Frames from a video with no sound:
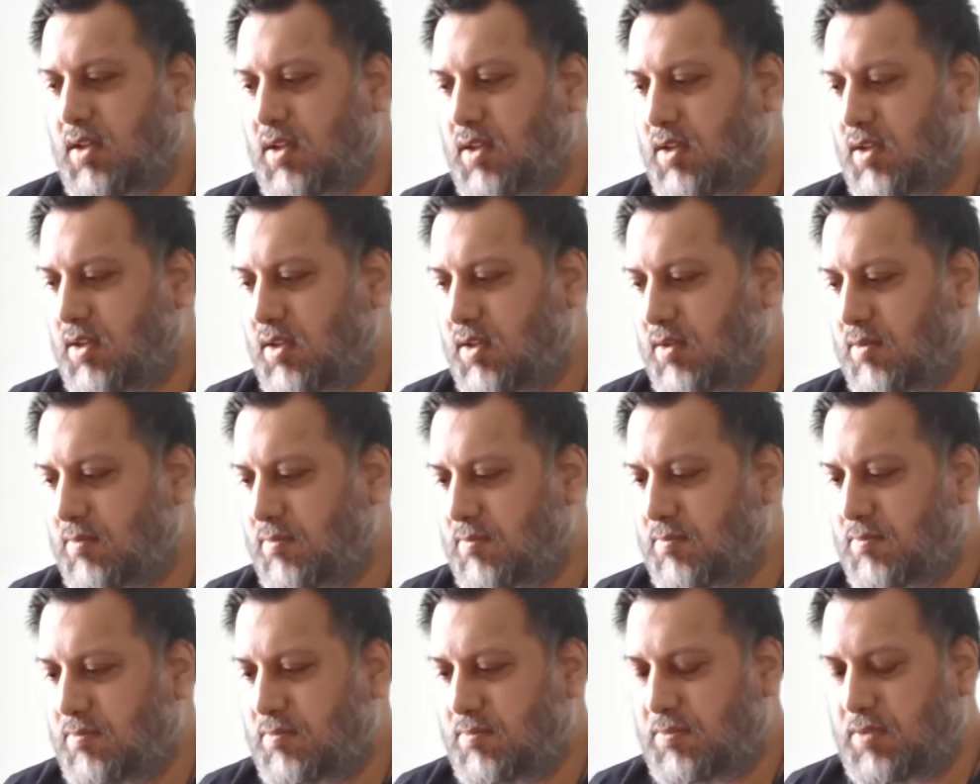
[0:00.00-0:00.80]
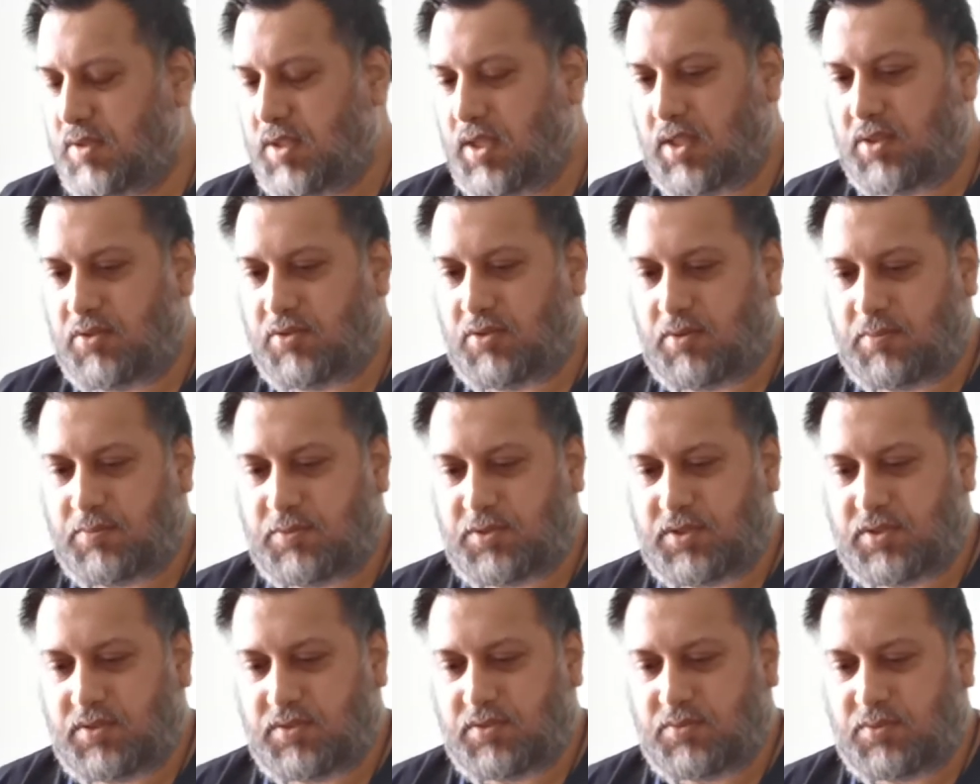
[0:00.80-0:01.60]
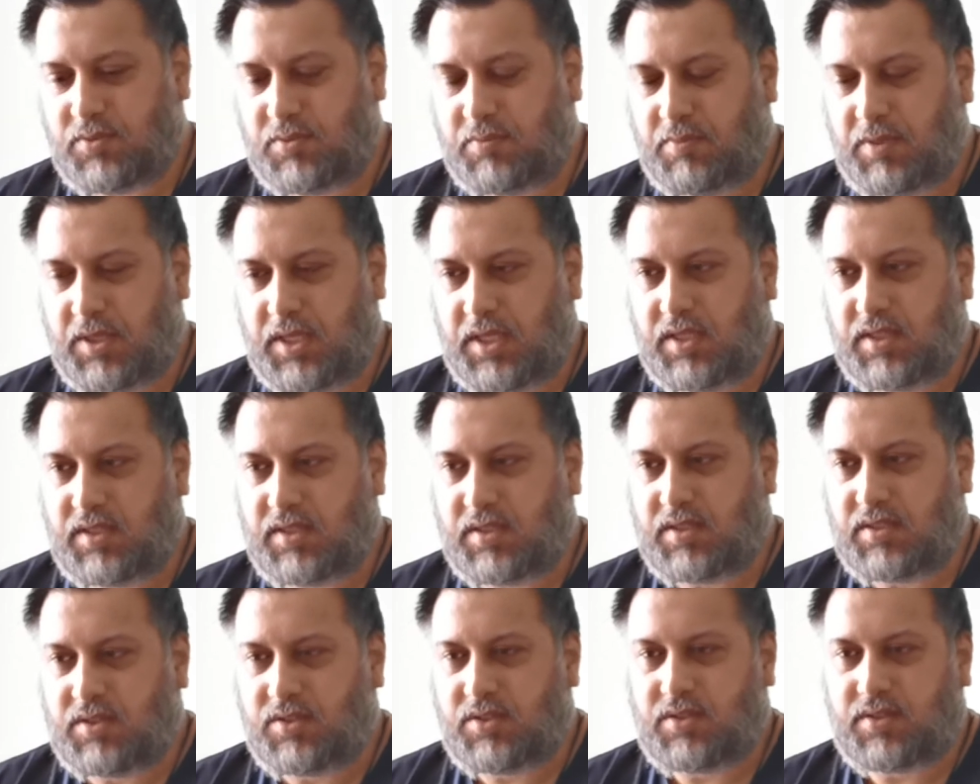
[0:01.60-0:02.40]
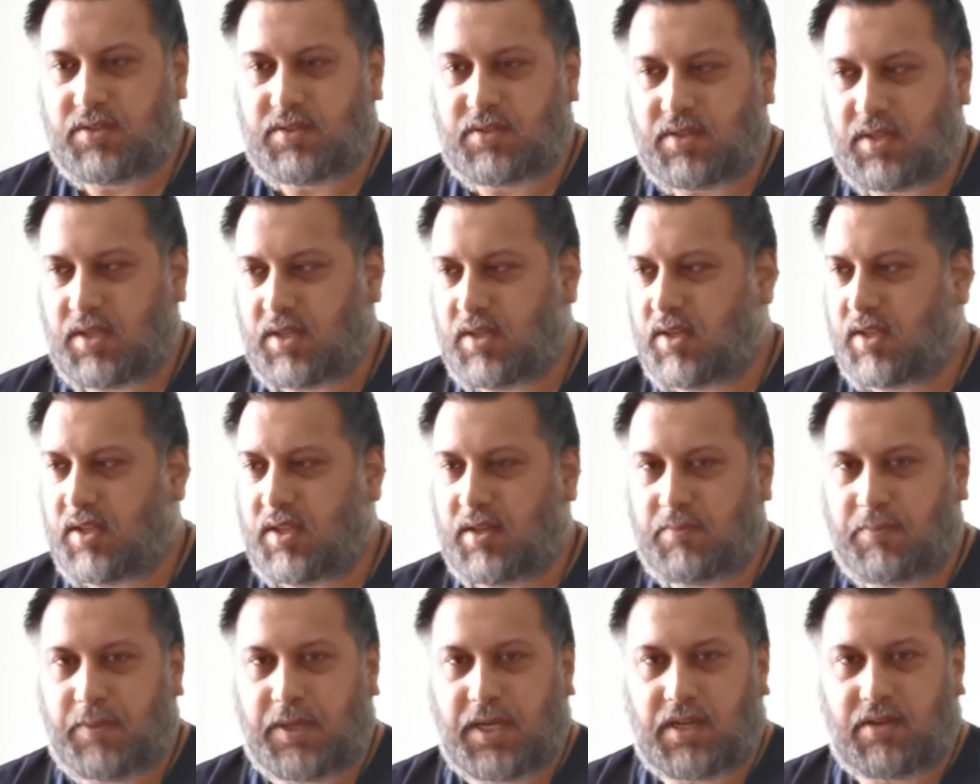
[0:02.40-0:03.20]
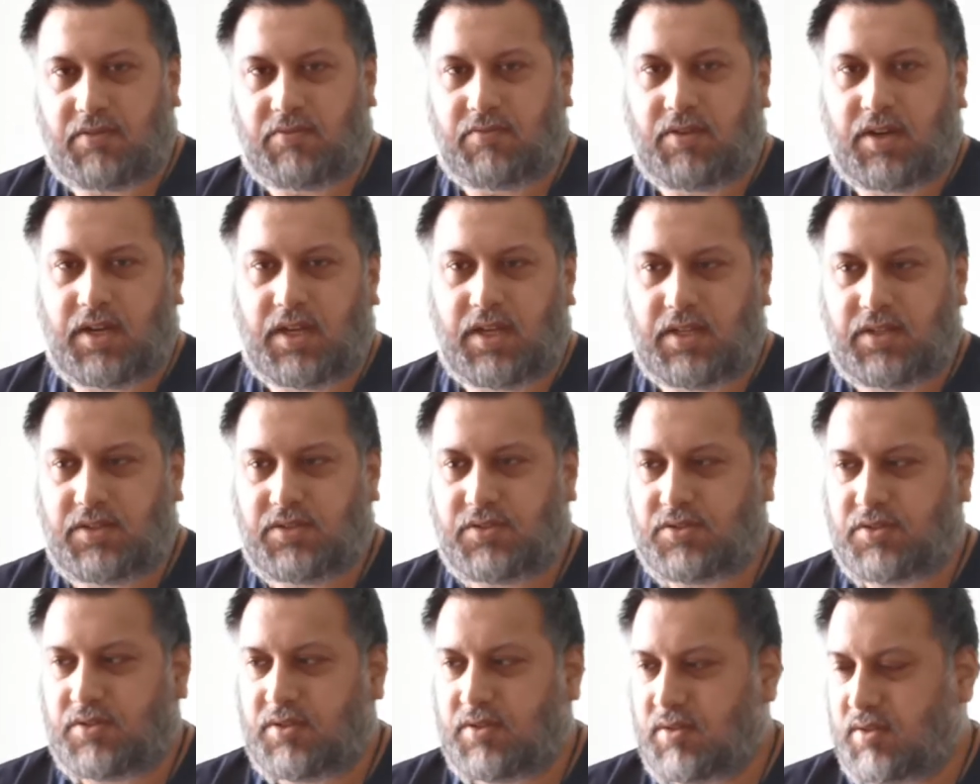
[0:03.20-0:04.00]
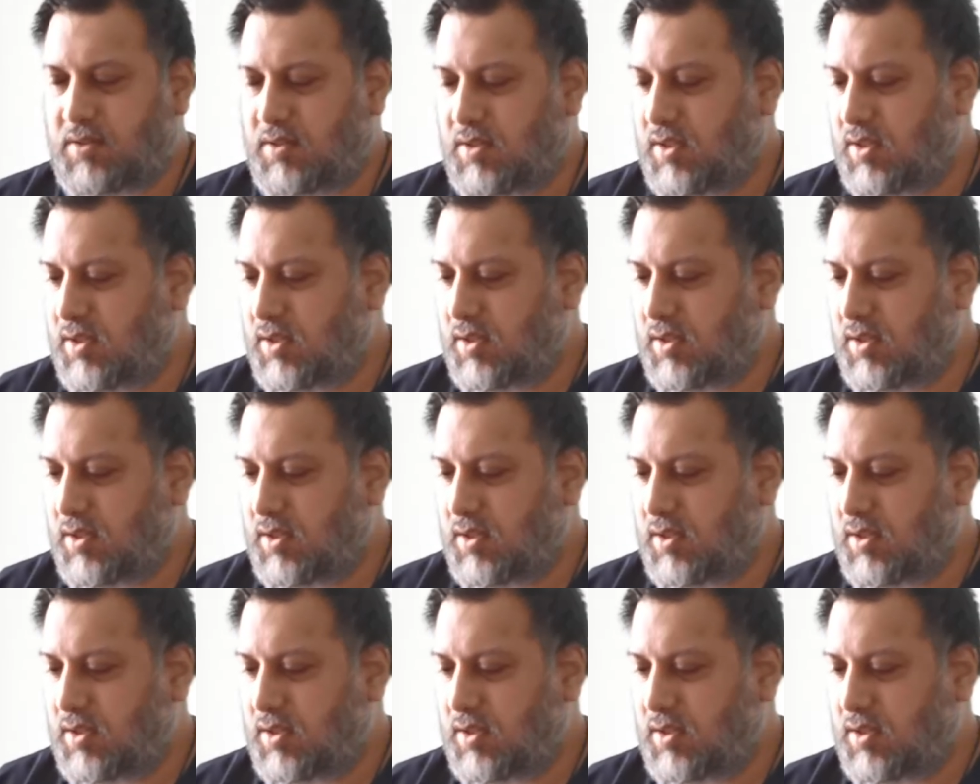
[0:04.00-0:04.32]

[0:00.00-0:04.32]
The other options would be to just kind of get a bag of rice or